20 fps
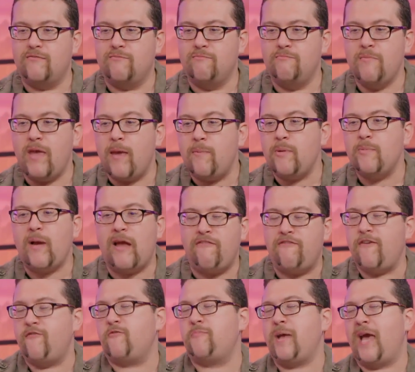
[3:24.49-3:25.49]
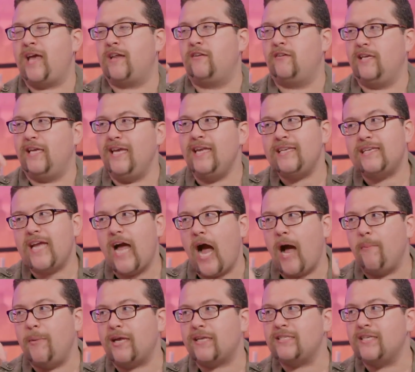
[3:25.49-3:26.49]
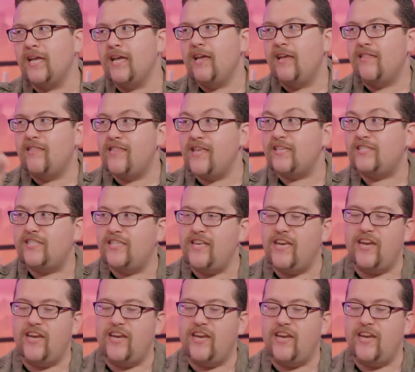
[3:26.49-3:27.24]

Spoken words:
maybe my favorite panel in comics this